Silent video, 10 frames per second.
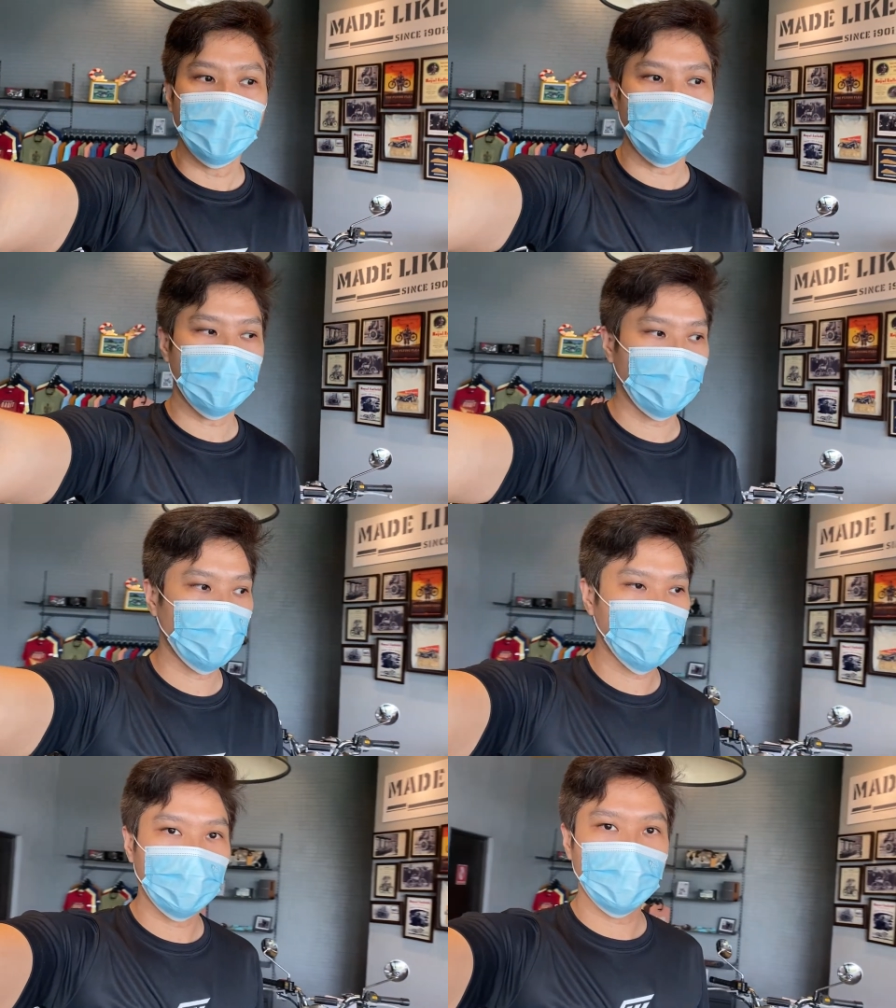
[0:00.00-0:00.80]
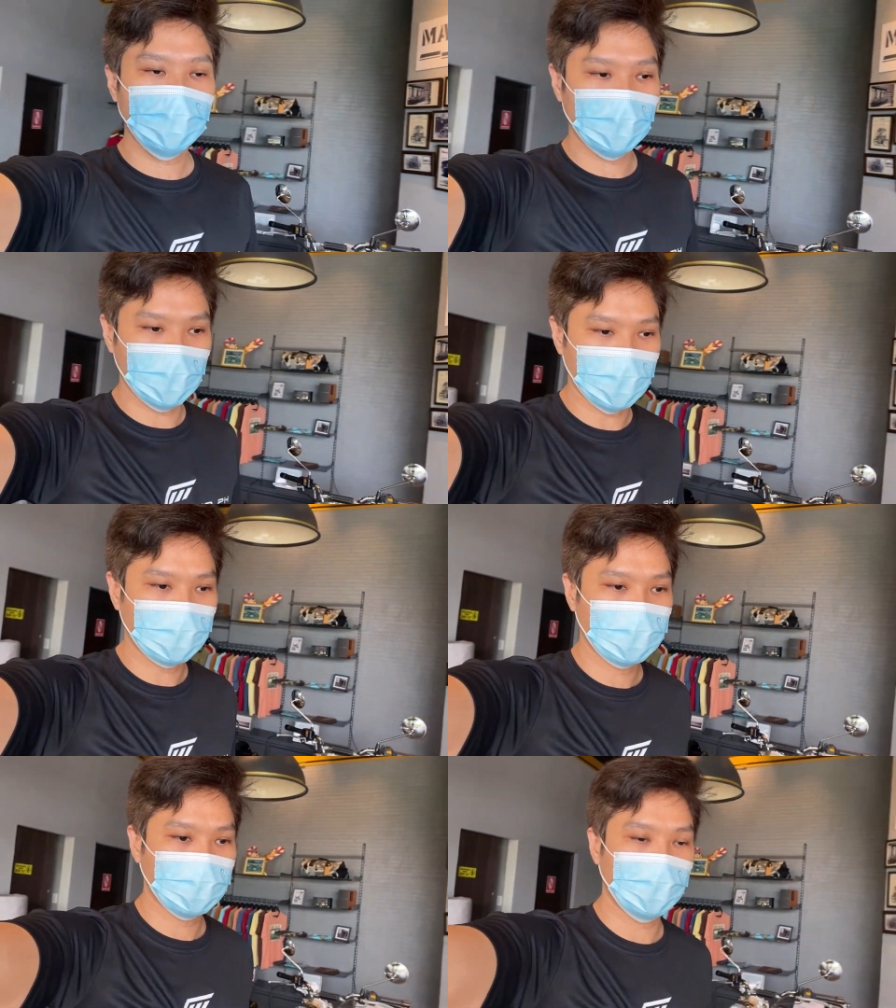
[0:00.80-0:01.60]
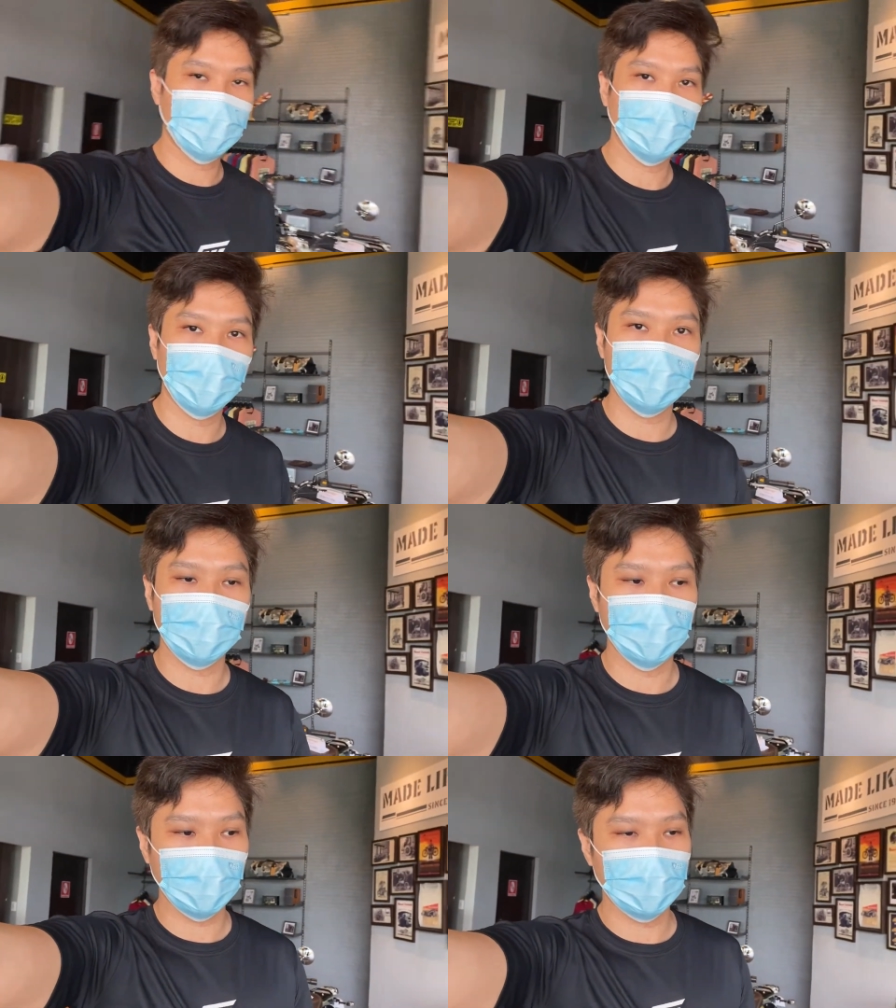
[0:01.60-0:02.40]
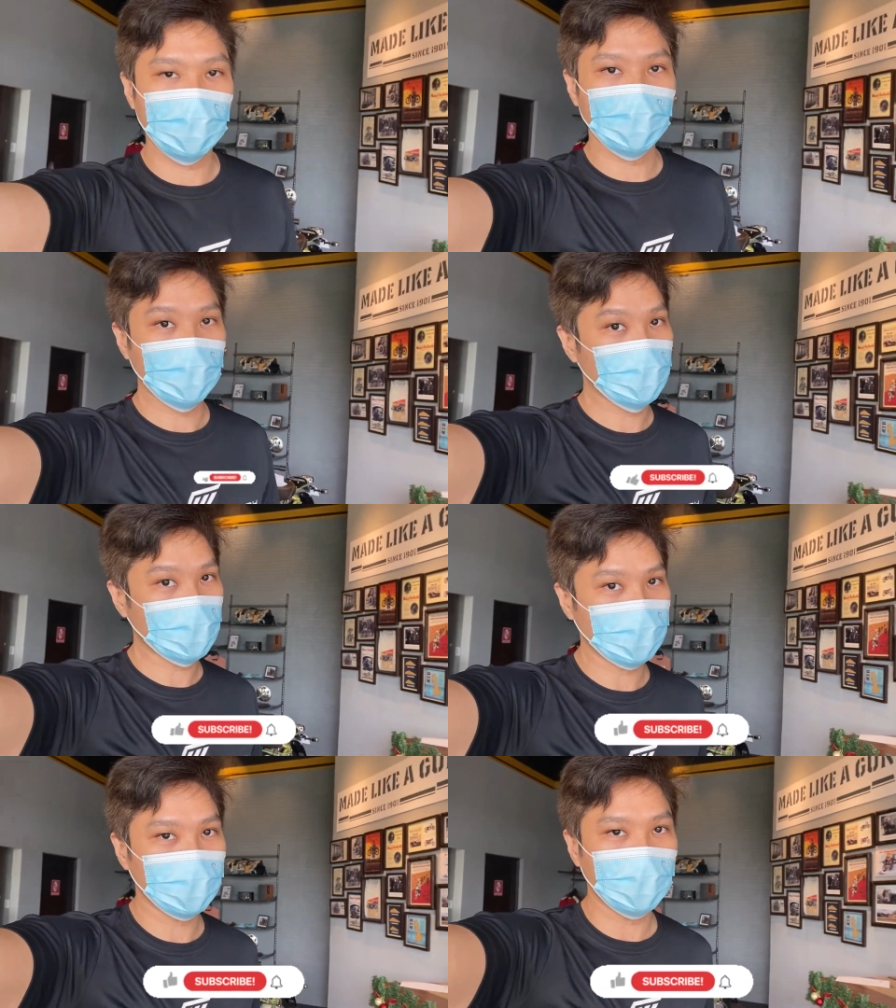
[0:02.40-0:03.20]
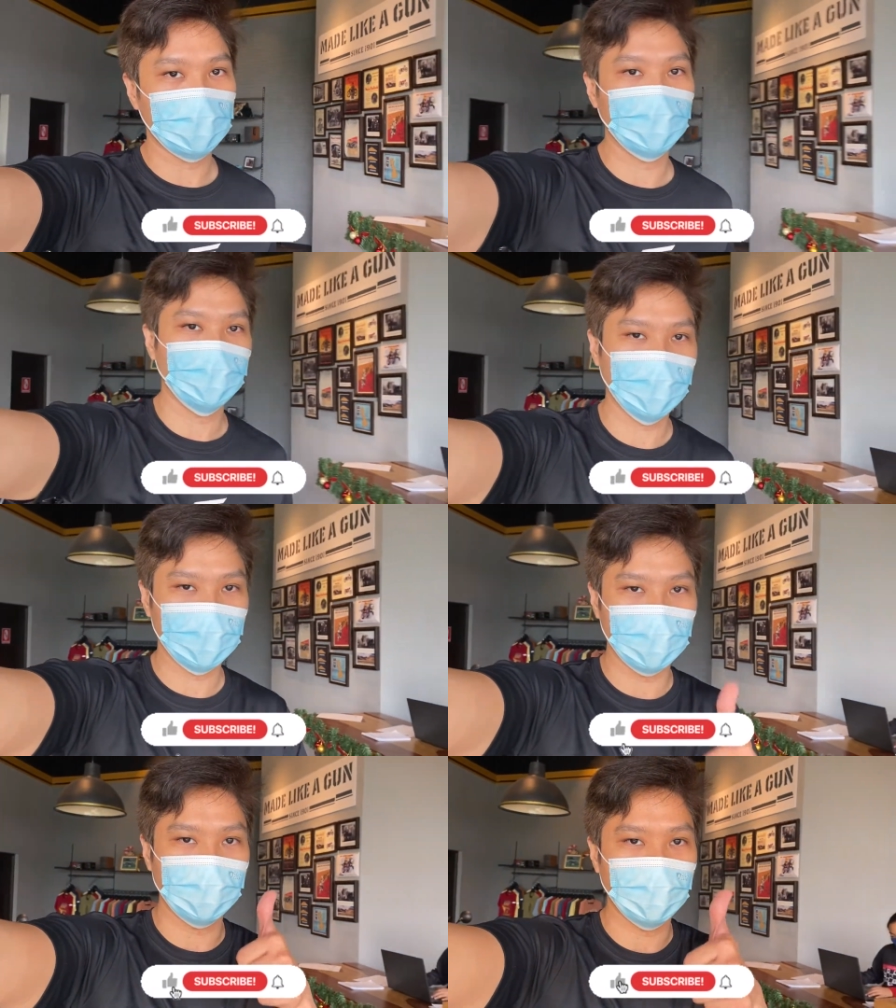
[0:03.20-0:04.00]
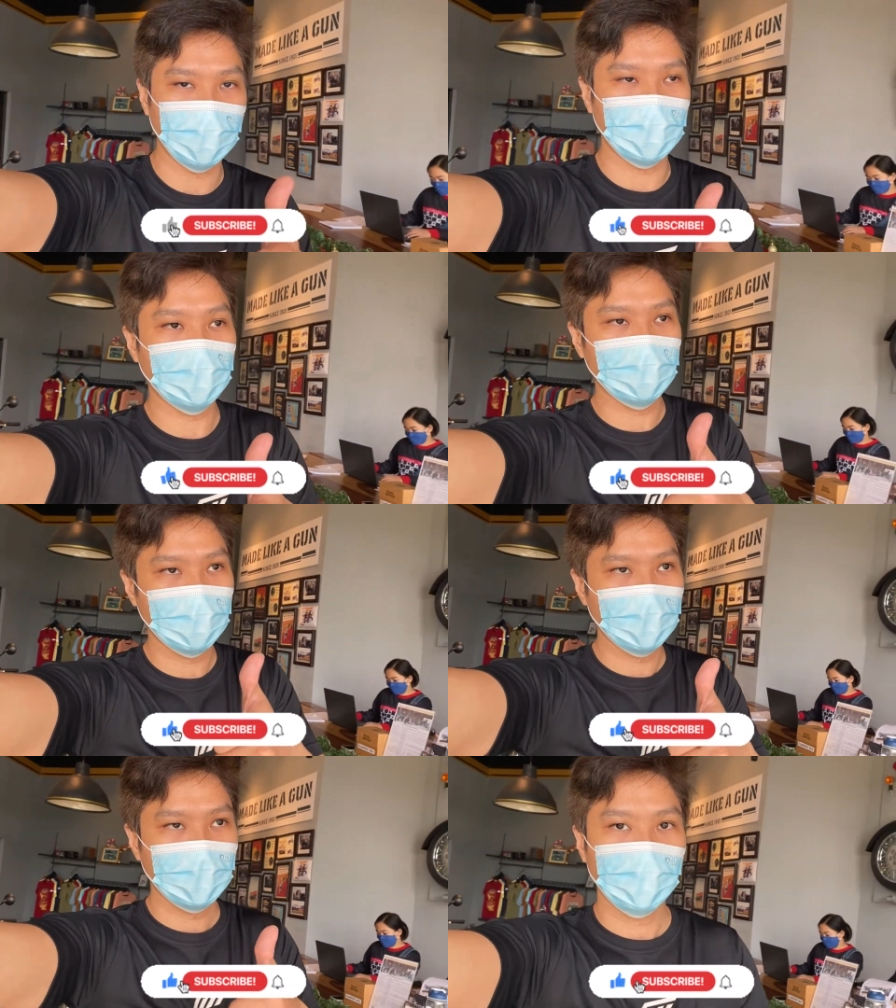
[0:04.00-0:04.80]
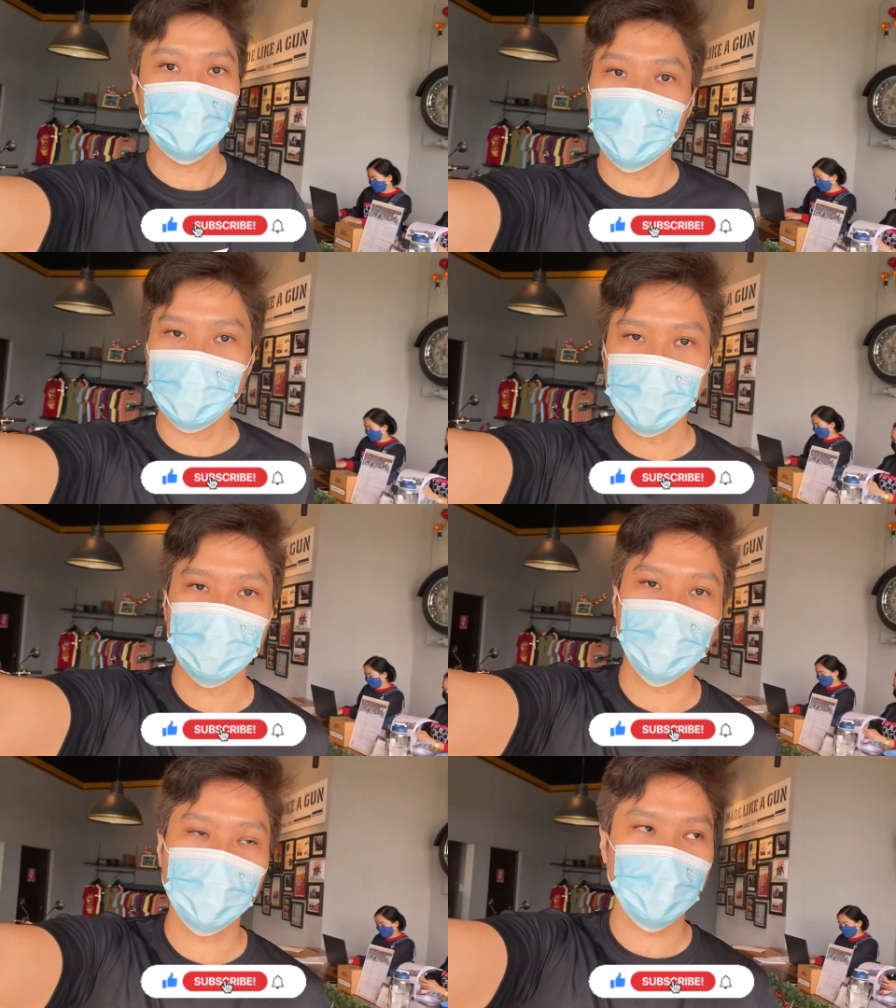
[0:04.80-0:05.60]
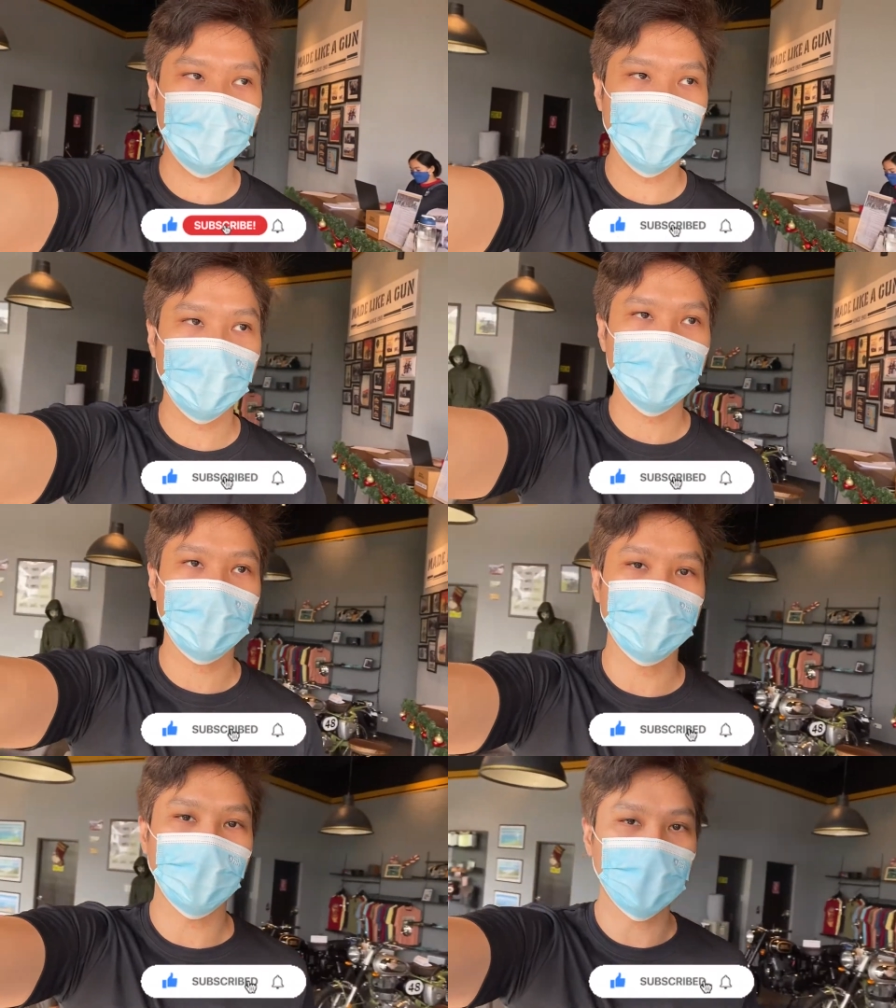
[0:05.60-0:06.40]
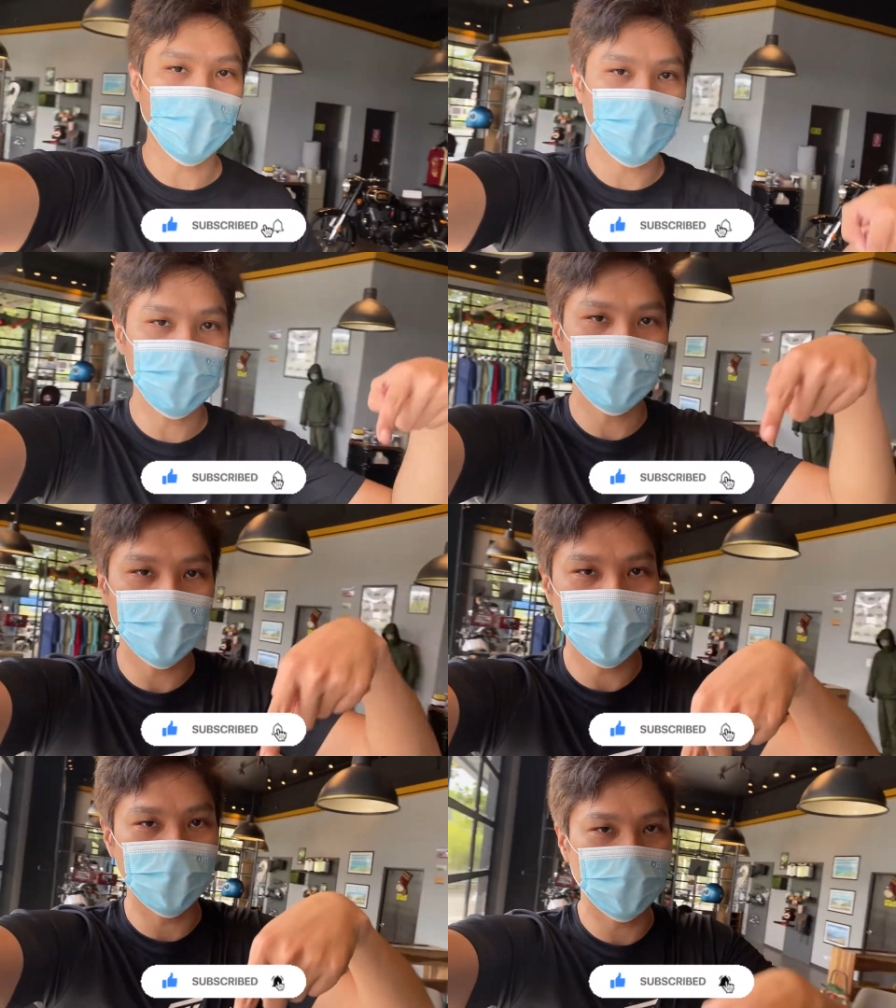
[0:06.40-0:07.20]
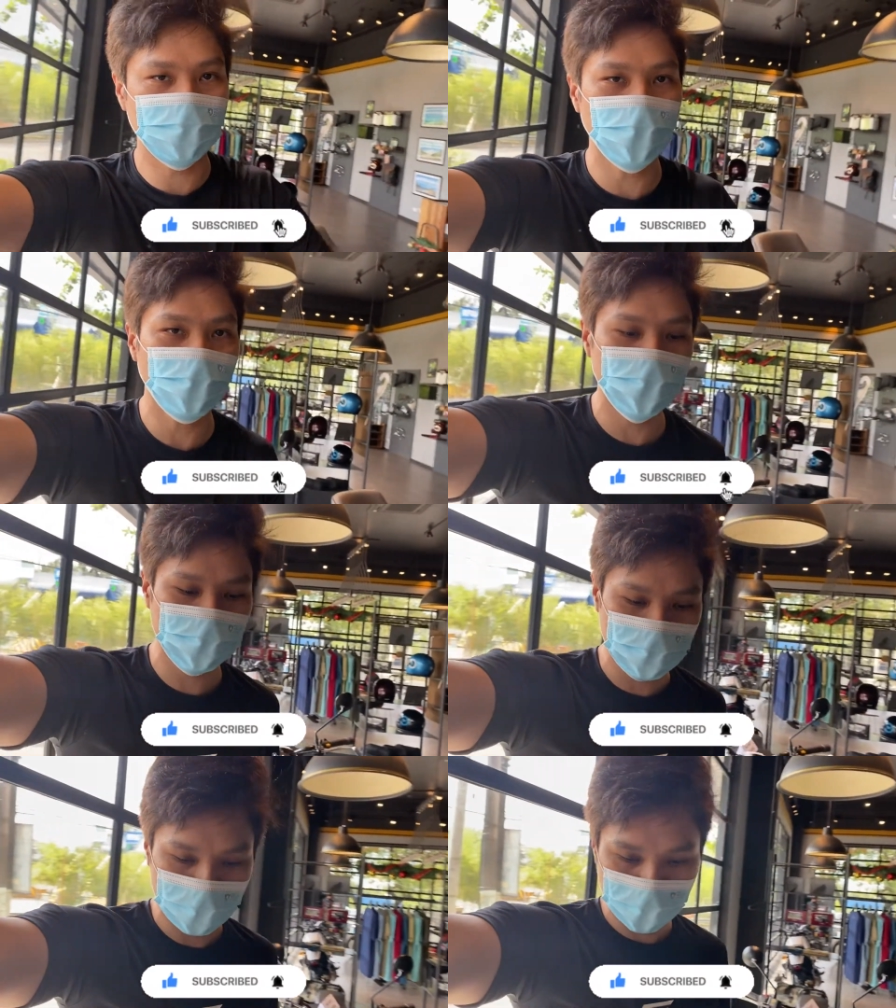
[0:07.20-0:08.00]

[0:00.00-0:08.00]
I think we're done here. If you guys enjoyed this short vlog, don't forget to leave a like. If you have any more questions, leave it in the comment below. And as always,